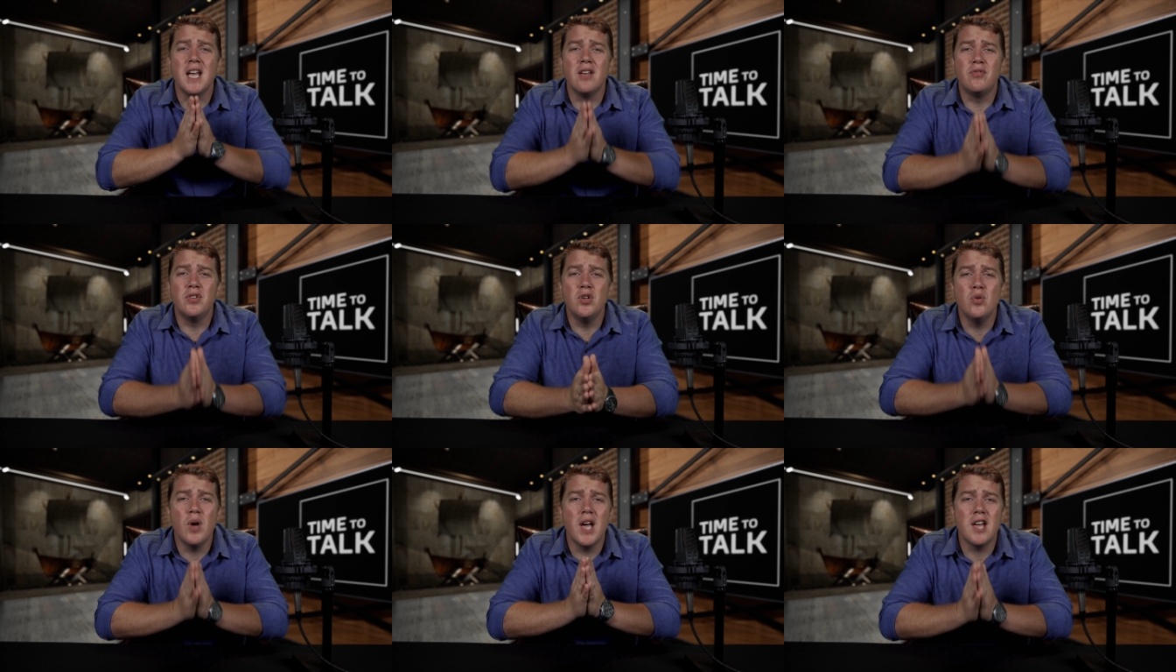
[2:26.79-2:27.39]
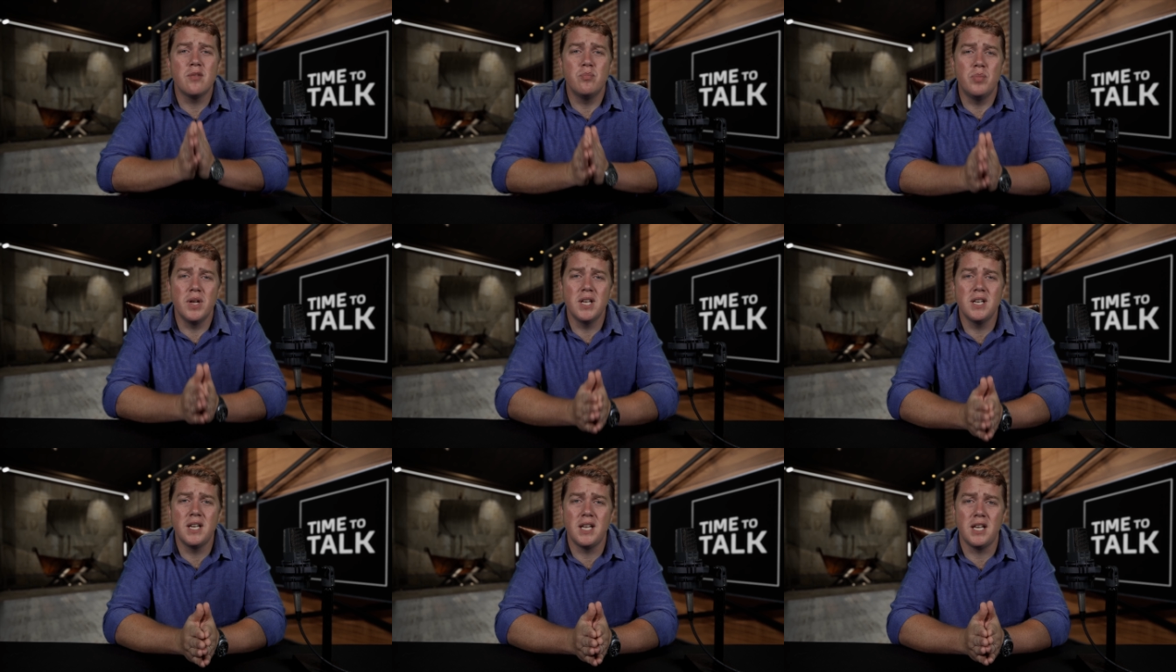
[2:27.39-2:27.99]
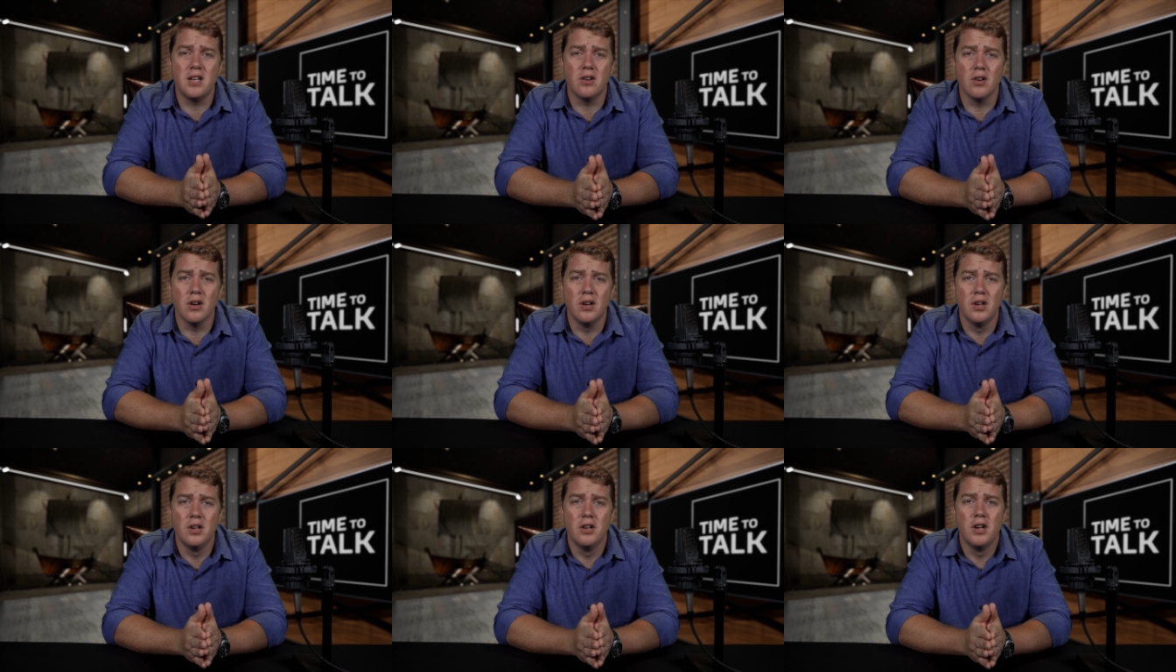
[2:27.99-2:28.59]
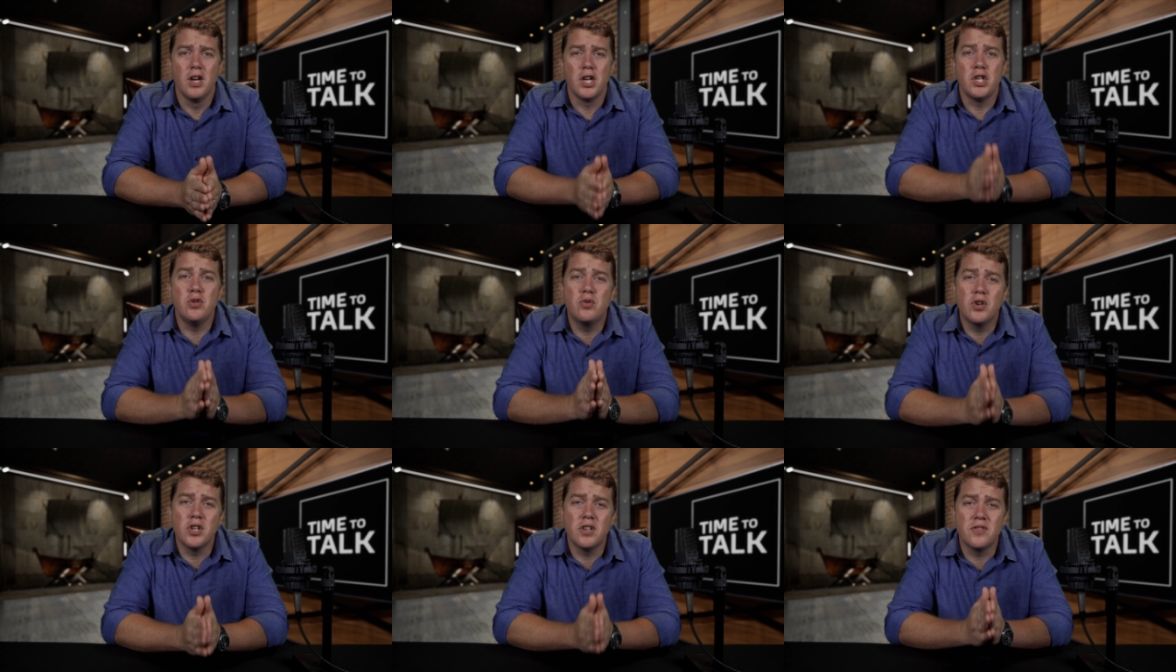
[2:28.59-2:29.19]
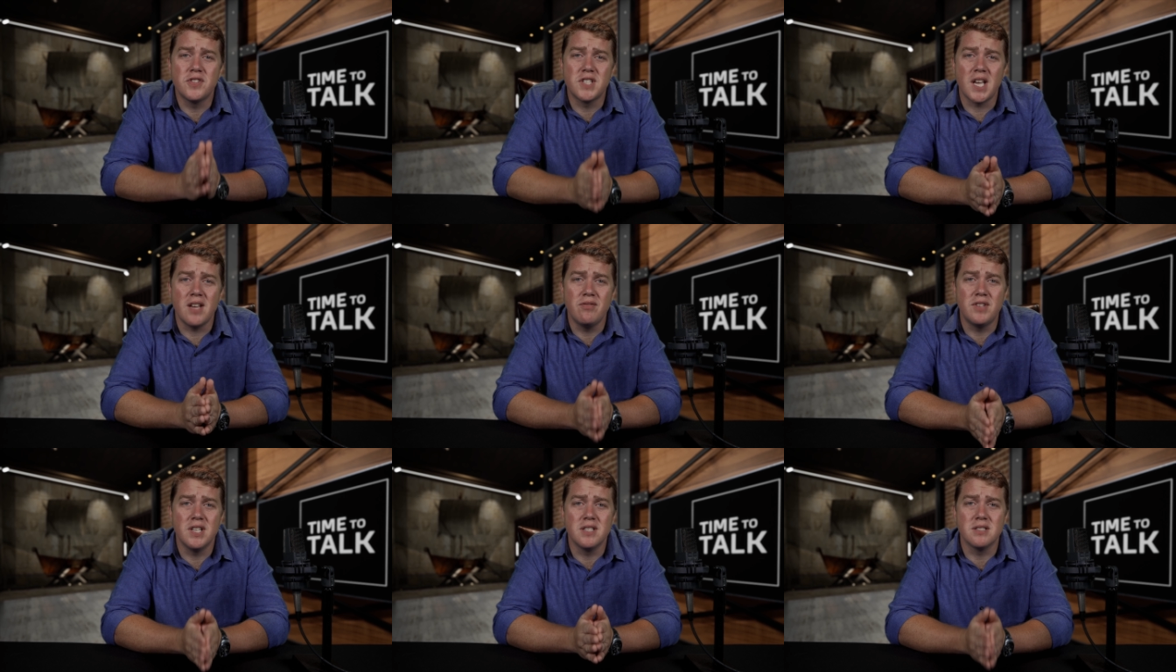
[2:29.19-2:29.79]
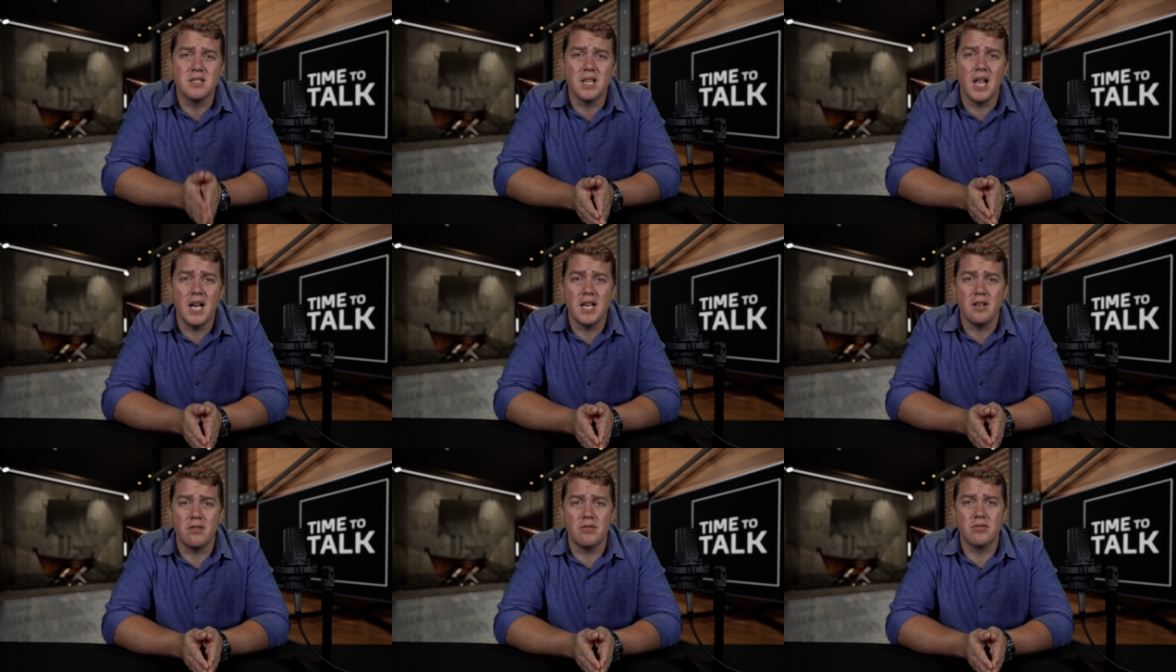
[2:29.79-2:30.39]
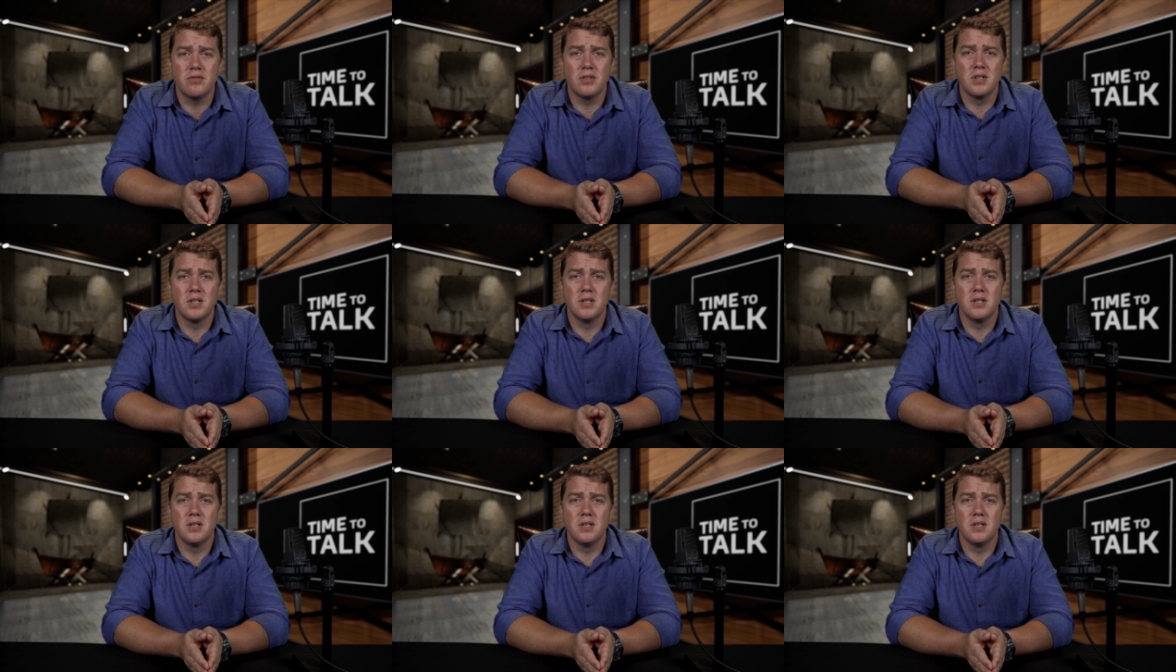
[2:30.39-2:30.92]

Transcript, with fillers: If you had been here, you could have saved his life